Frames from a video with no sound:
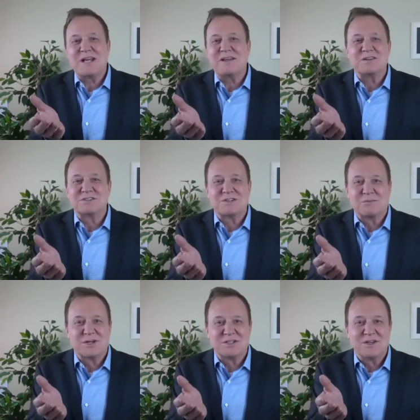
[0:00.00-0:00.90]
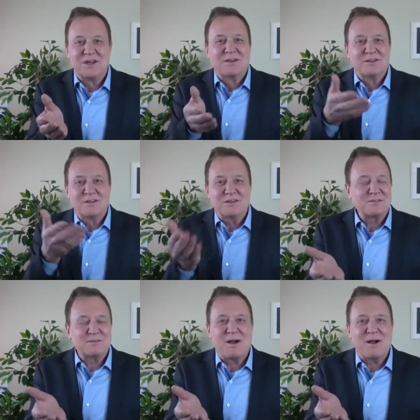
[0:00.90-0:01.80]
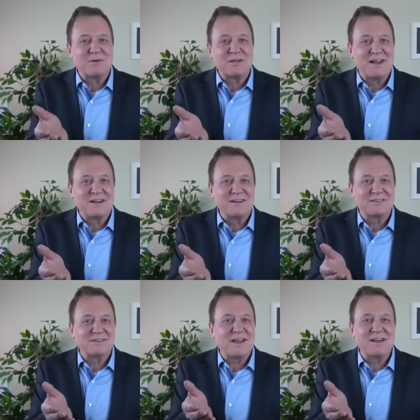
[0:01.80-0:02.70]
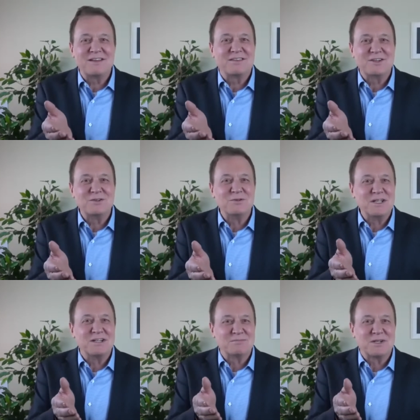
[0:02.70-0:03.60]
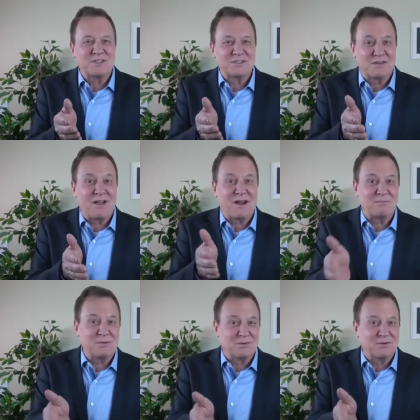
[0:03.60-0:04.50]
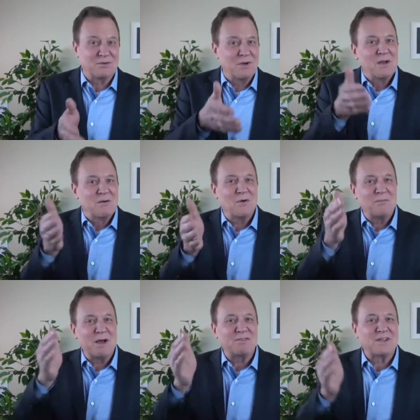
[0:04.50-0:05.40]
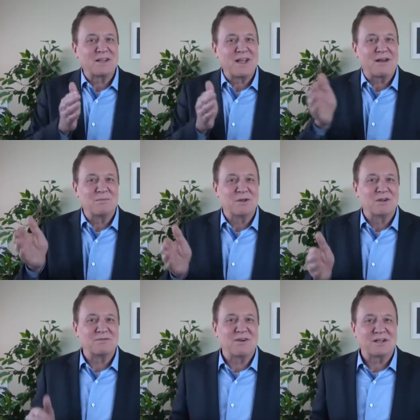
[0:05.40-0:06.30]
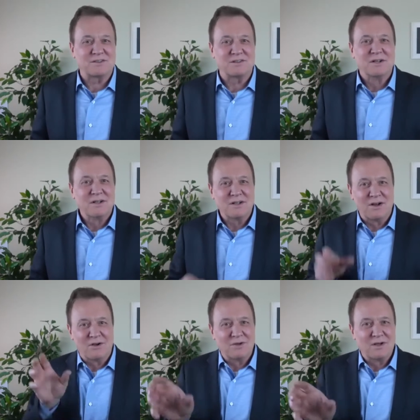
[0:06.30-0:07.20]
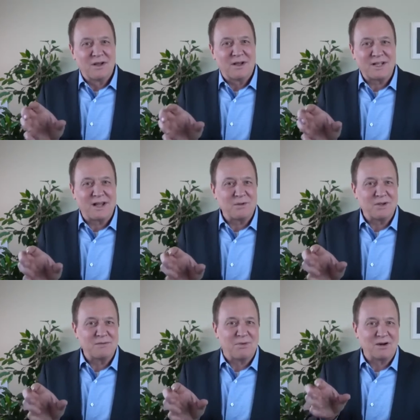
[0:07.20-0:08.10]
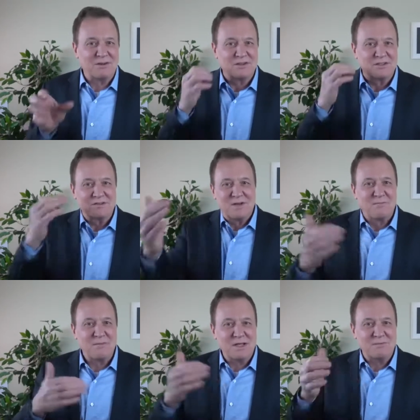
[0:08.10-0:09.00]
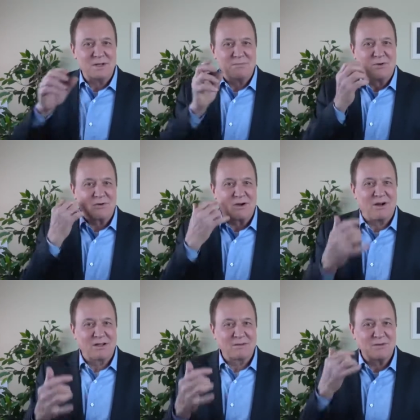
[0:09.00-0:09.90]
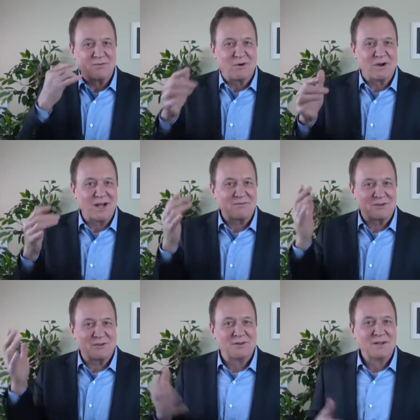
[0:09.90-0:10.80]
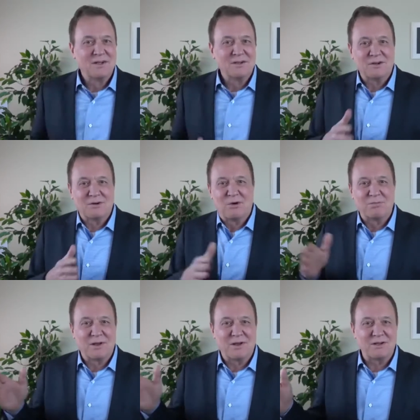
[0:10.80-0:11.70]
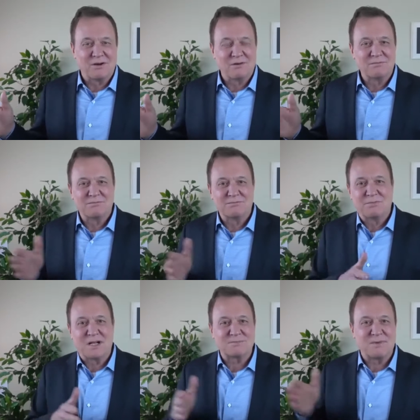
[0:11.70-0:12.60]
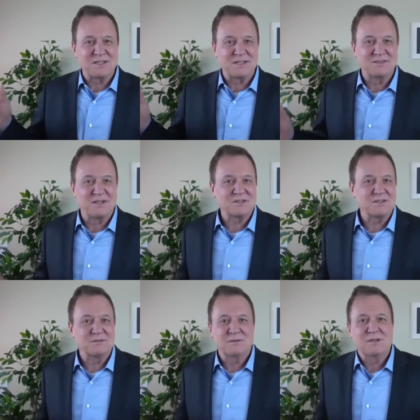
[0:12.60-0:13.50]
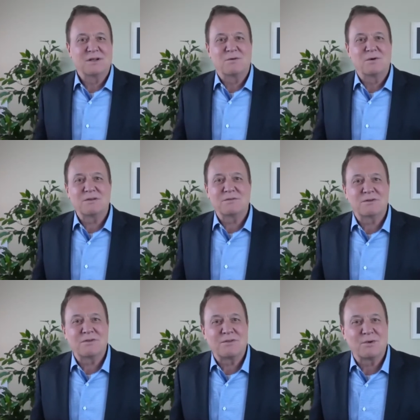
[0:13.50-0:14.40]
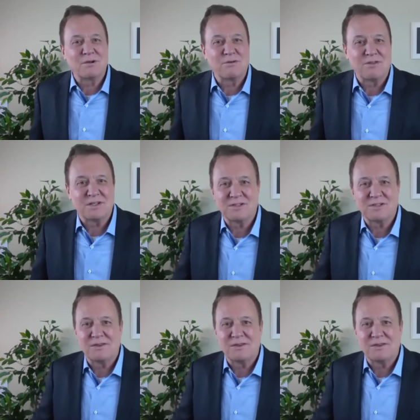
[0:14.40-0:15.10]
years in the Marines, that's probably not anything you need as much as a lot of people do. What about the accountability factor? You know, accountability partners, meeting people, calling before and after your role play, your prospecting session. What are your thoughts on that?